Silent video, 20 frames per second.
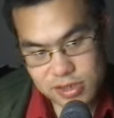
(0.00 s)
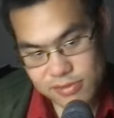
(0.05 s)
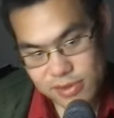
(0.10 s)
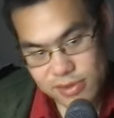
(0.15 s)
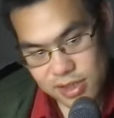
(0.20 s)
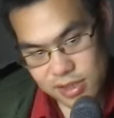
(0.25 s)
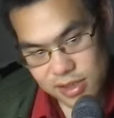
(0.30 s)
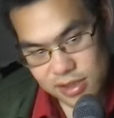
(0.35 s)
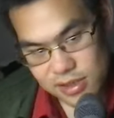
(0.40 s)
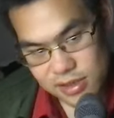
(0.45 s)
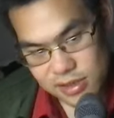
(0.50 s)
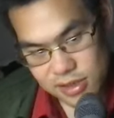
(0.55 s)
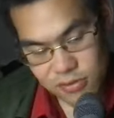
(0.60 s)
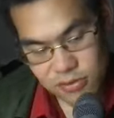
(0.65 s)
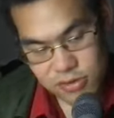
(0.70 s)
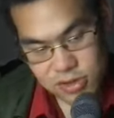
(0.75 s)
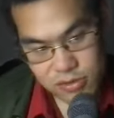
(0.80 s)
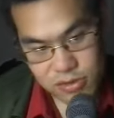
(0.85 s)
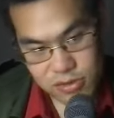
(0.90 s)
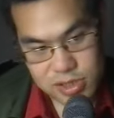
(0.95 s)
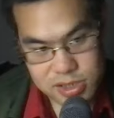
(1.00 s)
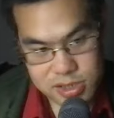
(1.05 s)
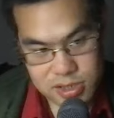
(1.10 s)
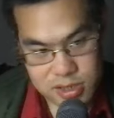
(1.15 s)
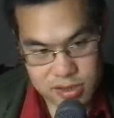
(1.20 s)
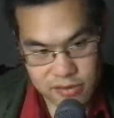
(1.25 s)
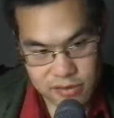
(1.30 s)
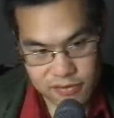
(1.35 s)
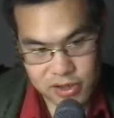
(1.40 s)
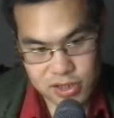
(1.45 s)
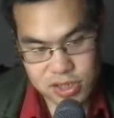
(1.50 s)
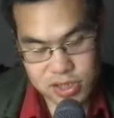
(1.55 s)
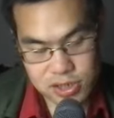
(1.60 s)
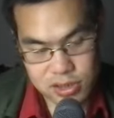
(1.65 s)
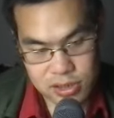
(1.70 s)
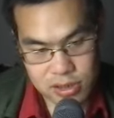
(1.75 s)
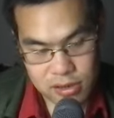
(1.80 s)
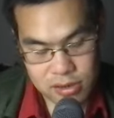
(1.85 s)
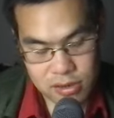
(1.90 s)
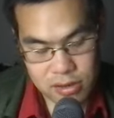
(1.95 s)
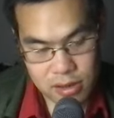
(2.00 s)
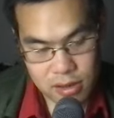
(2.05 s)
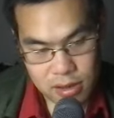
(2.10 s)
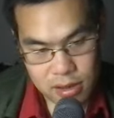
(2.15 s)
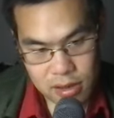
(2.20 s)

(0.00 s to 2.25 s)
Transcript: I mean, there was an intervention